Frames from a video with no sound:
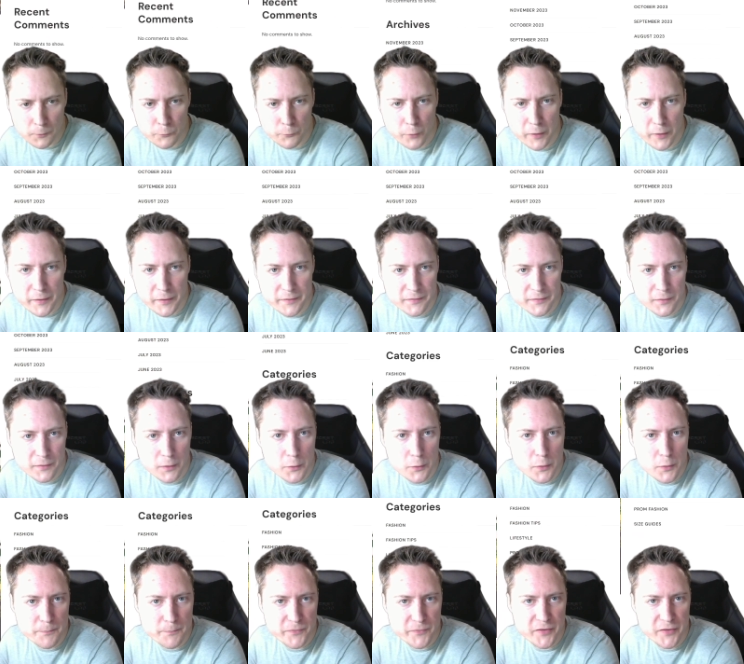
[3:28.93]
Right,
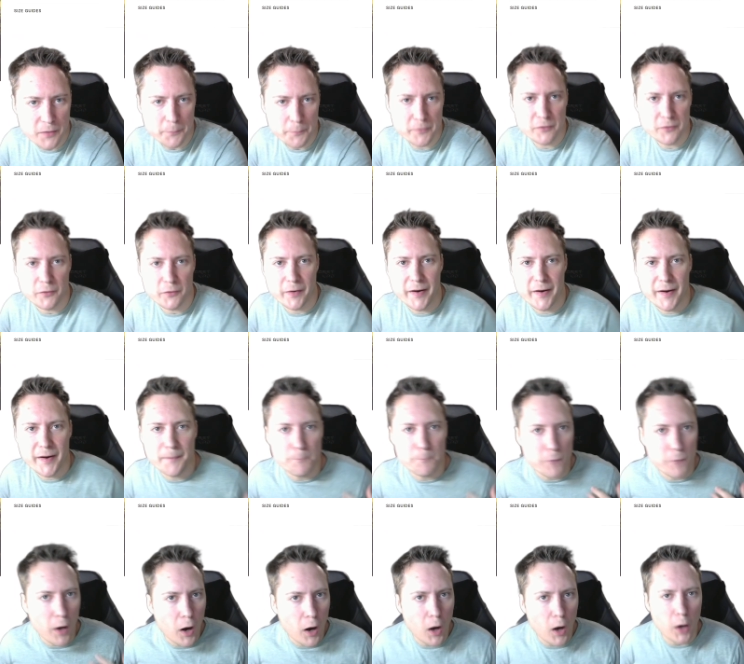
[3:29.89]
so jumping straight
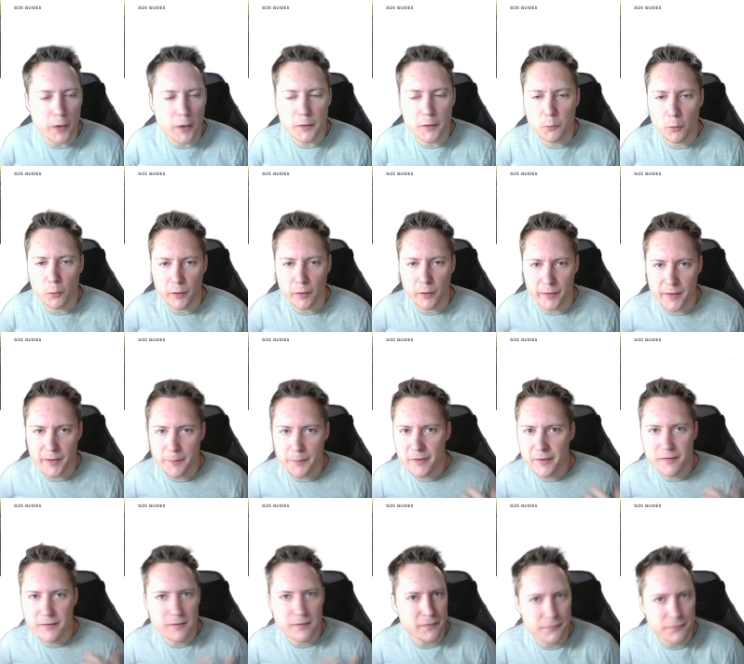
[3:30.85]
in, high quality
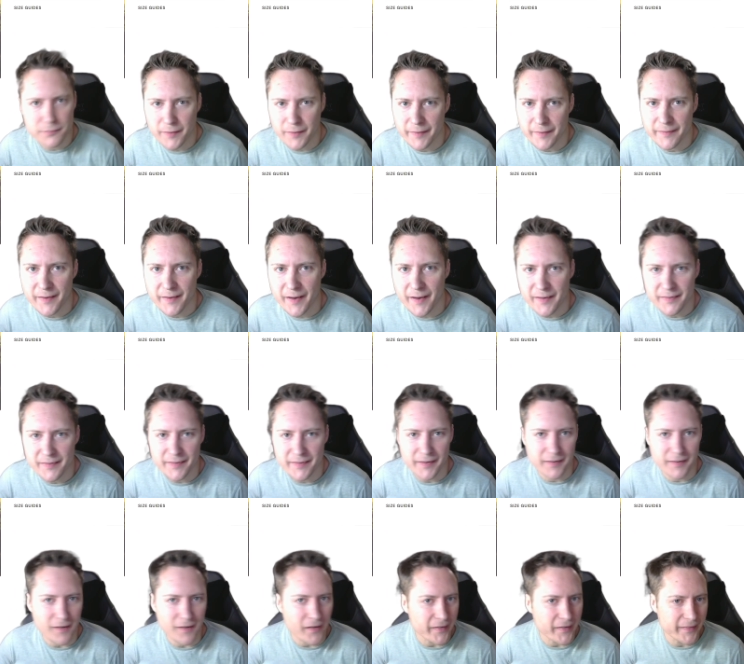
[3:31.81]
image, fantastic.